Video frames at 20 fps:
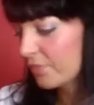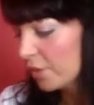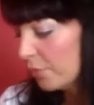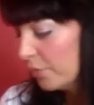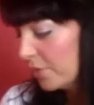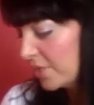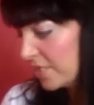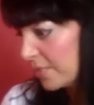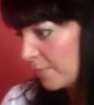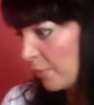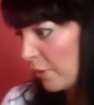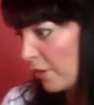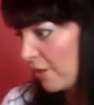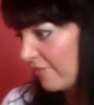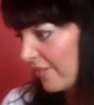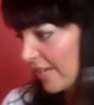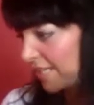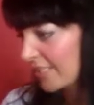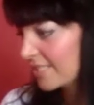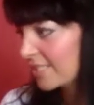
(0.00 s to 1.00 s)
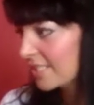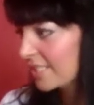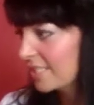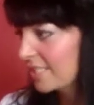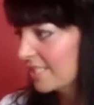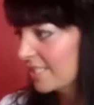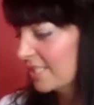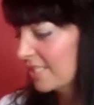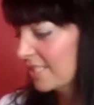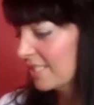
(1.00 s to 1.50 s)
which are perfect.
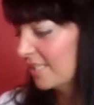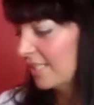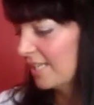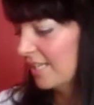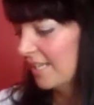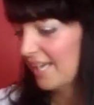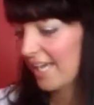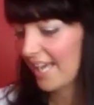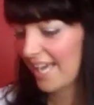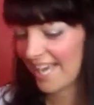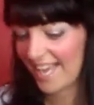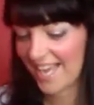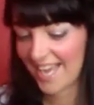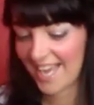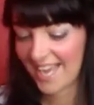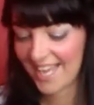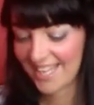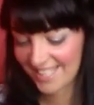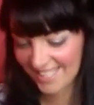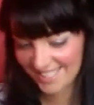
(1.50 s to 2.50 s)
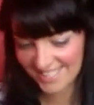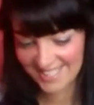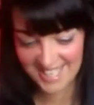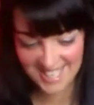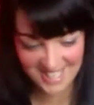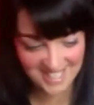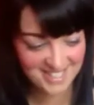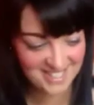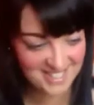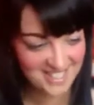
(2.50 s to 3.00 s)
And that's
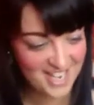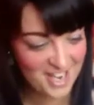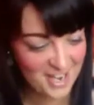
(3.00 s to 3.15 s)
it.